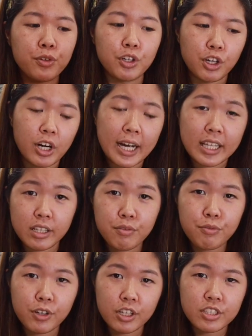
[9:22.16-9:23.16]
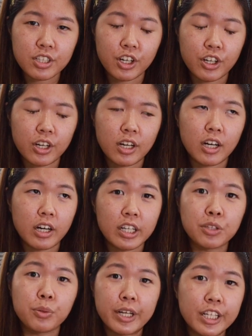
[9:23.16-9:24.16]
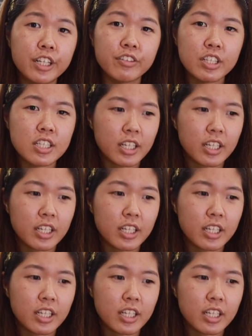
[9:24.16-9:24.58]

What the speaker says: your item falls into any of these